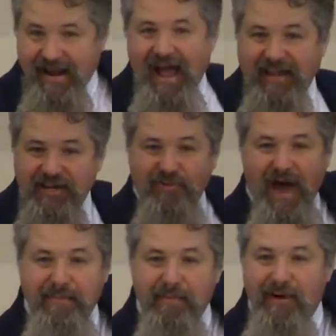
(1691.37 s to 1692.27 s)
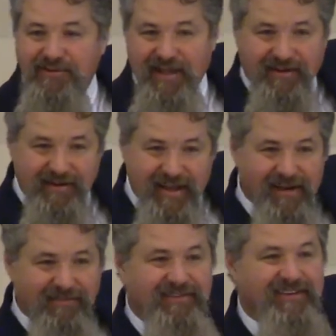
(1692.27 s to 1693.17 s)
And I could just ride my motorcycle
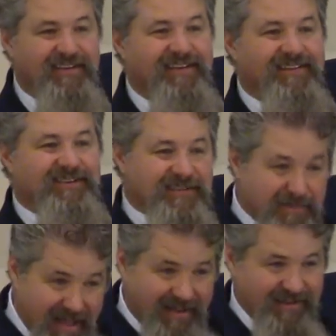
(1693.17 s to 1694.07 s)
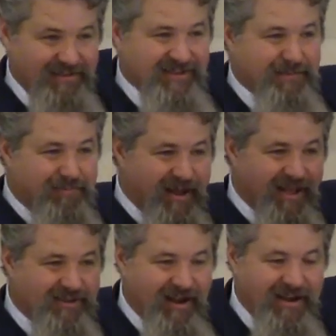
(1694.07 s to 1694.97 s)
down to Jamaica, just a
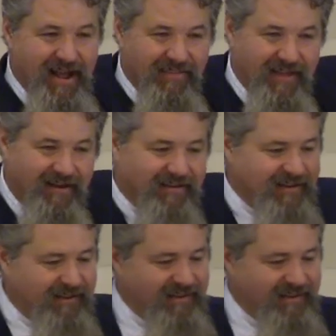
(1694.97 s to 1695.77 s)
bridge right down there.